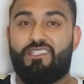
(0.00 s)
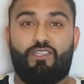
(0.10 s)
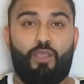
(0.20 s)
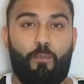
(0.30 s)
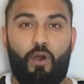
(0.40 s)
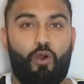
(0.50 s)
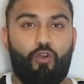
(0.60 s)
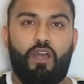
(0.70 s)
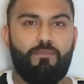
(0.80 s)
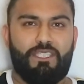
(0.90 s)

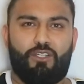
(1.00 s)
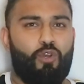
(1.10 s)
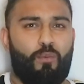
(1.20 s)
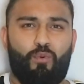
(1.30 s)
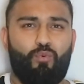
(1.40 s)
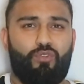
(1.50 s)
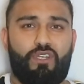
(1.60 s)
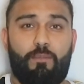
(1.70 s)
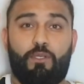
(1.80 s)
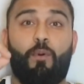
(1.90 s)
tomato comes at the top all the
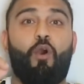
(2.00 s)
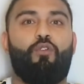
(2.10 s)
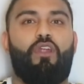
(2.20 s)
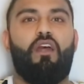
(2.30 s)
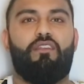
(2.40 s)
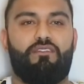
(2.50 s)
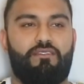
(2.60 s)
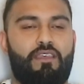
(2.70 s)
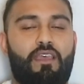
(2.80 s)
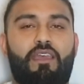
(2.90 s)
time. Tomato and
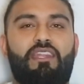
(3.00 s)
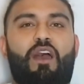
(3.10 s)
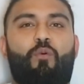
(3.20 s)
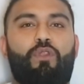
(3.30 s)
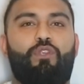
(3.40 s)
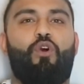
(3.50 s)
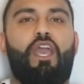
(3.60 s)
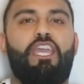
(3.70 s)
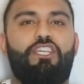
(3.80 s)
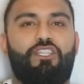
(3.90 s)
onions. Now, when
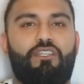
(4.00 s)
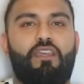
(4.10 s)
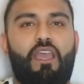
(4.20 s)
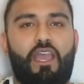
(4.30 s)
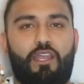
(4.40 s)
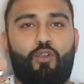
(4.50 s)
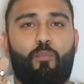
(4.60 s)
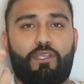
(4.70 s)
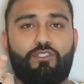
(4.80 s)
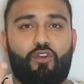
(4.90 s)
you're Asian and you're
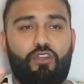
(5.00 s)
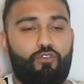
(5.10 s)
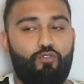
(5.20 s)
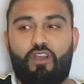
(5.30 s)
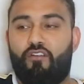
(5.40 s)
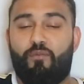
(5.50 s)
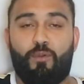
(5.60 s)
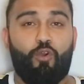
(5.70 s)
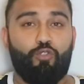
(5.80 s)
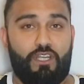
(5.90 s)
Pakistani, you come from
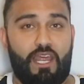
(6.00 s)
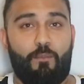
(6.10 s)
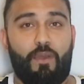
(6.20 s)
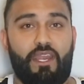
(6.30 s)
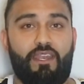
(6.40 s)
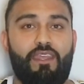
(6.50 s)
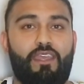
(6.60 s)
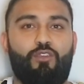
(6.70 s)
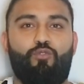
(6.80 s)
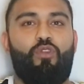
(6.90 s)
a culture like mine,
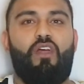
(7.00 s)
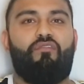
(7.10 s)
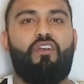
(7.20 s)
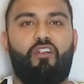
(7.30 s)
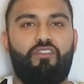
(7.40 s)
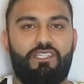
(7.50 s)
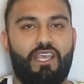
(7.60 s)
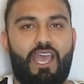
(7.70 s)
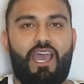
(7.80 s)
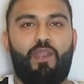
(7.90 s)
you love curries.
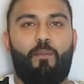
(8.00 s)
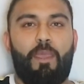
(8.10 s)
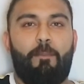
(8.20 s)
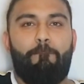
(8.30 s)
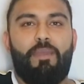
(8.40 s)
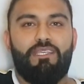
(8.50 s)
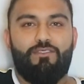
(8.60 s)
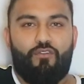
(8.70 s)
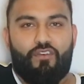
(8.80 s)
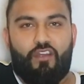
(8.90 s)
And the main
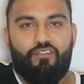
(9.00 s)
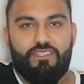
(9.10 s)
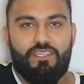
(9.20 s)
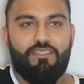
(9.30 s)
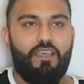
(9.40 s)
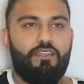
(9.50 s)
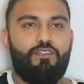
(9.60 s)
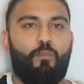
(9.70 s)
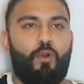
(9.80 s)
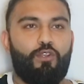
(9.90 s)
base of curries is
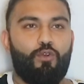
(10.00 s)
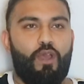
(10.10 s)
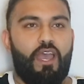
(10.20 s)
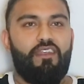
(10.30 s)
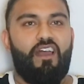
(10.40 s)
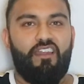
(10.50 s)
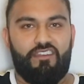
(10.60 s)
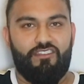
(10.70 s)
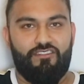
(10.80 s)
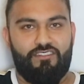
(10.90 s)
tomato and
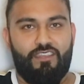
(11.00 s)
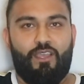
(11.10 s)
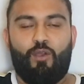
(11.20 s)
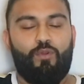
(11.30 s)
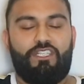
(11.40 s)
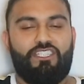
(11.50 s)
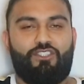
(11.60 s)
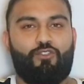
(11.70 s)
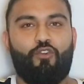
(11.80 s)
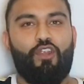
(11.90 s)
onions, which is
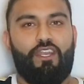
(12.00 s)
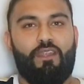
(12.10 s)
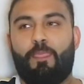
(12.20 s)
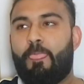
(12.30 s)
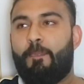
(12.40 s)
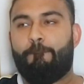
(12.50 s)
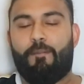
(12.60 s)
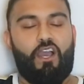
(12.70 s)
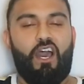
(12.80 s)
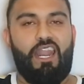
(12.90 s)
screwing.
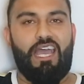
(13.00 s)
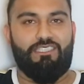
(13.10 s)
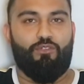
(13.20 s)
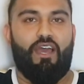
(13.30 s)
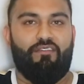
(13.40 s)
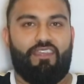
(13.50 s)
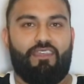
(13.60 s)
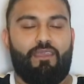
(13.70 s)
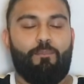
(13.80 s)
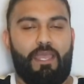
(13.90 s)
I can't lie, I still have it,
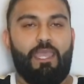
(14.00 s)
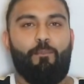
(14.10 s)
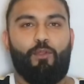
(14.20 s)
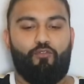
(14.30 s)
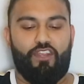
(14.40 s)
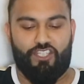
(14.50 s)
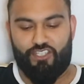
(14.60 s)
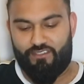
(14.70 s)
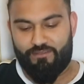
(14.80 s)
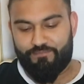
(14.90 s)
but in moderation.